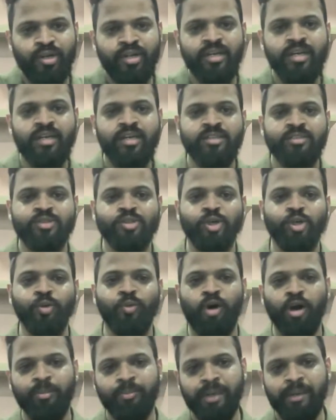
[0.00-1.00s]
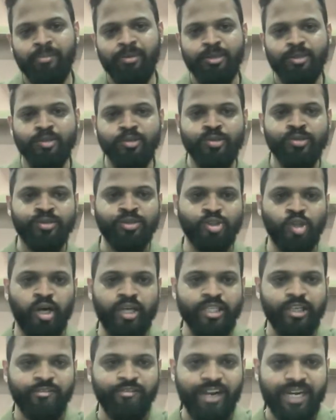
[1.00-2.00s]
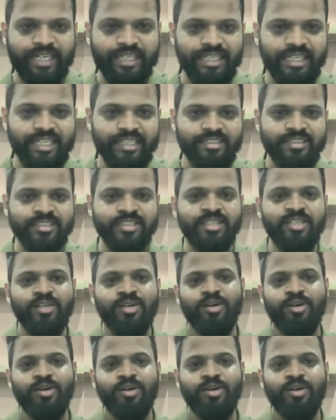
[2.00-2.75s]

You want people to join the wait list,